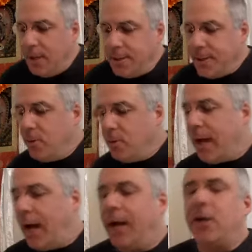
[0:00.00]
So
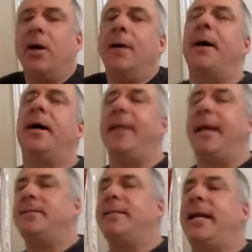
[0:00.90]
karma,
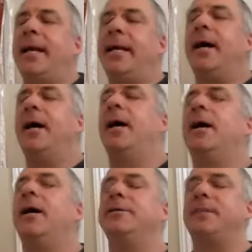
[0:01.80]
they say
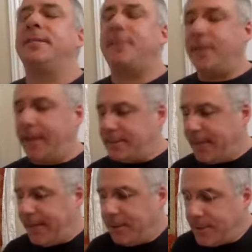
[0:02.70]

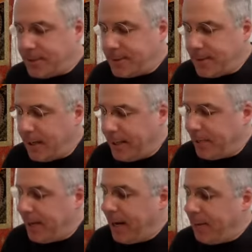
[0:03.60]
here,
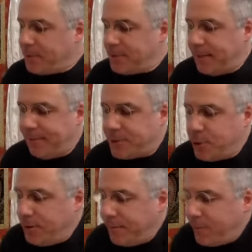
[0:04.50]
you can't perceive the
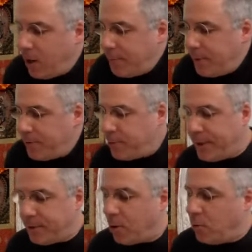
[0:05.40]
truth of karma through
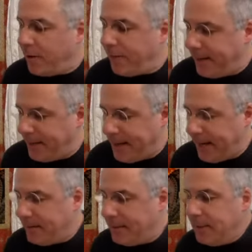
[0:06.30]
your own
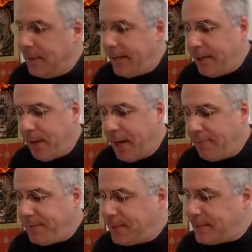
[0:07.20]
thinking. You
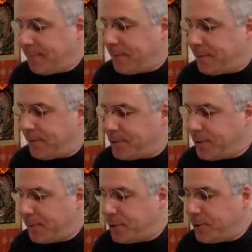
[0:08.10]
have to accept it through
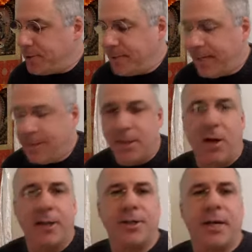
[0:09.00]
scripture and see its
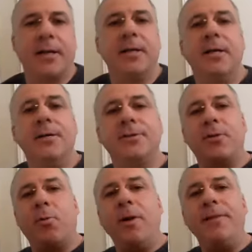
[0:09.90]
logic. So
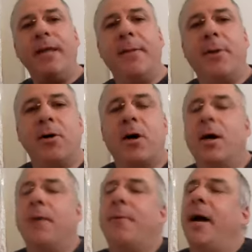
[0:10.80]
the one thing about
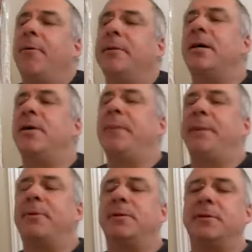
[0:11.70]
karma, I always tell
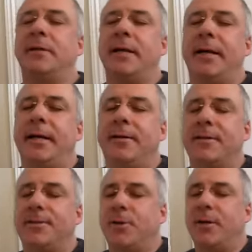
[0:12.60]
people,
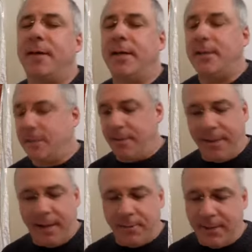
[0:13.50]
there's sort of a
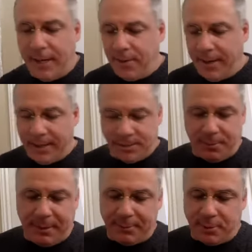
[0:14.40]
thing nowadays
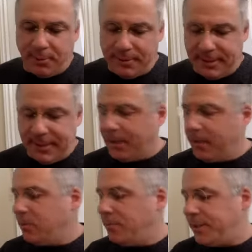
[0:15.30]
where people always say that,
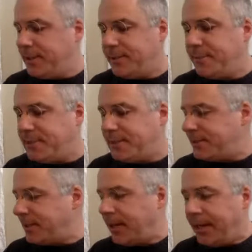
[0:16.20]
oh, Buddhism is a
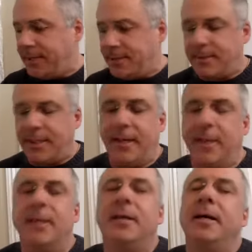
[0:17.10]
science
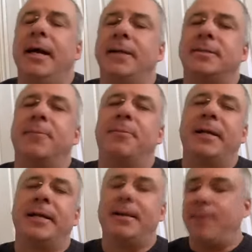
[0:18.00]
and it's
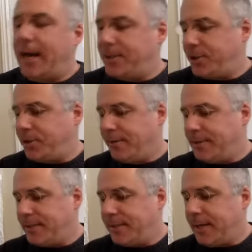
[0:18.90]
completely rational,
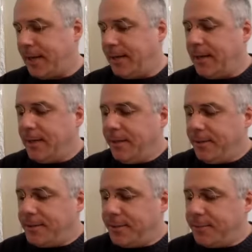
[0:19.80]
this and that.
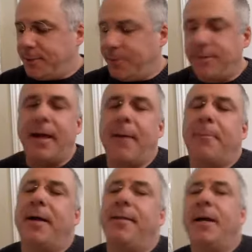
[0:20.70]
There's some truth to that,
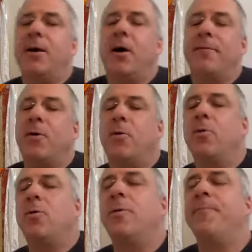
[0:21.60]
but I think on the
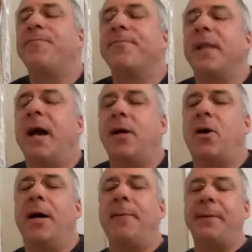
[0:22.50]
whole, a
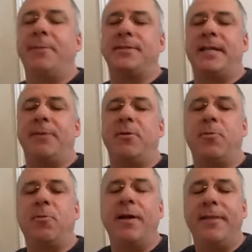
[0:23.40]
lot of people say, well,
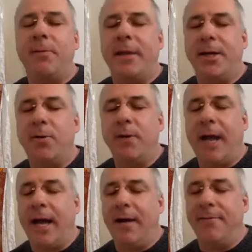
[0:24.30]
the one thing we don't
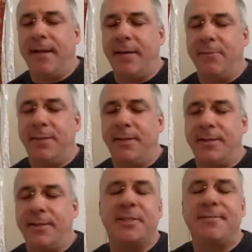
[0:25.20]
have in
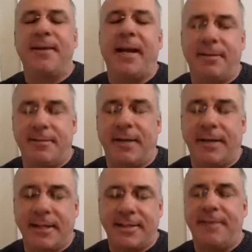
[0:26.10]
Buddhism is faith.
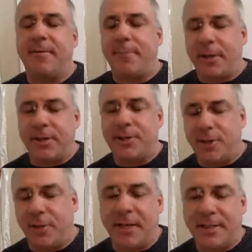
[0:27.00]
Like, let's say if I'm a
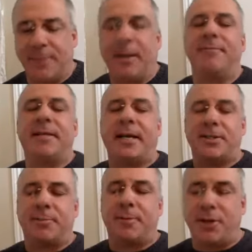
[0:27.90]
Christian or Muslim, I have to
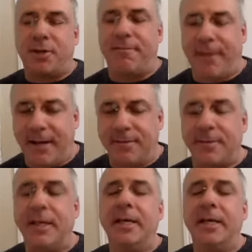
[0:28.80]
take so much on faith.